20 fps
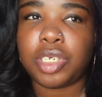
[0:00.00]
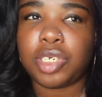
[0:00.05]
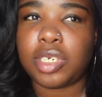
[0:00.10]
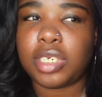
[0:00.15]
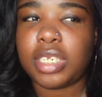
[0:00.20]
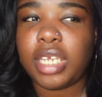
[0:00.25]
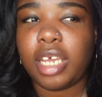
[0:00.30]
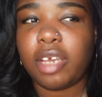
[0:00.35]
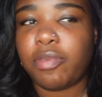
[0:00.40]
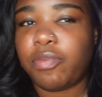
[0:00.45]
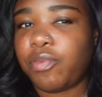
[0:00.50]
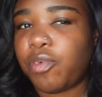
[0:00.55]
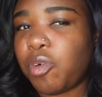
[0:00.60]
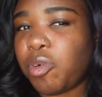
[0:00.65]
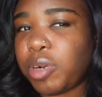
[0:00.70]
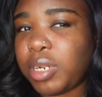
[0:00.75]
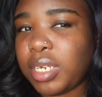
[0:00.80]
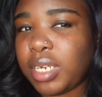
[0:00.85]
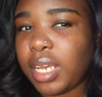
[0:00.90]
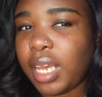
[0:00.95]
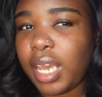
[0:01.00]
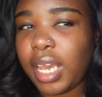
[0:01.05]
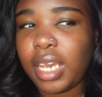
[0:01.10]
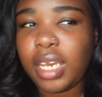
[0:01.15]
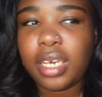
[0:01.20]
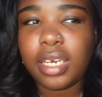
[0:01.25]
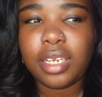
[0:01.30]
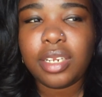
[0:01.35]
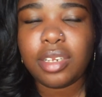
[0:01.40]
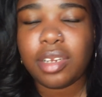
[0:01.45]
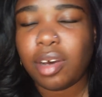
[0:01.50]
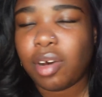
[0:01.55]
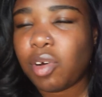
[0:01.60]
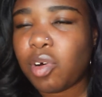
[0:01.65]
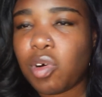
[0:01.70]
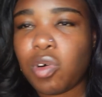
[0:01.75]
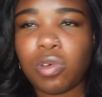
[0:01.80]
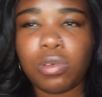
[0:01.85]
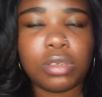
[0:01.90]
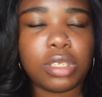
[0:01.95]
She's like
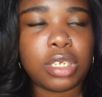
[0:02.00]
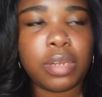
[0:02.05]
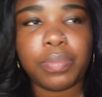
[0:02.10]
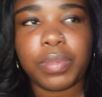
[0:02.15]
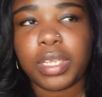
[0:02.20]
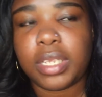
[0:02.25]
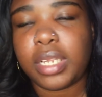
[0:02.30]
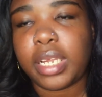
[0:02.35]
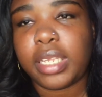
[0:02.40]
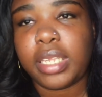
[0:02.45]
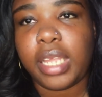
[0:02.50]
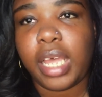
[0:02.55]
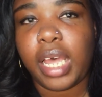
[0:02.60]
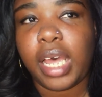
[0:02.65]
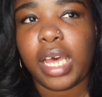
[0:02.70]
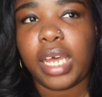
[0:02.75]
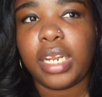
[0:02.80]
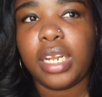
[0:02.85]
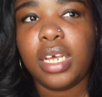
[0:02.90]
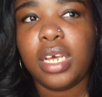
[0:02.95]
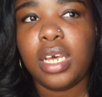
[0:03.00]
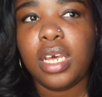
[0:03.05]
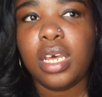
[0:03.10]
48-0, something like that.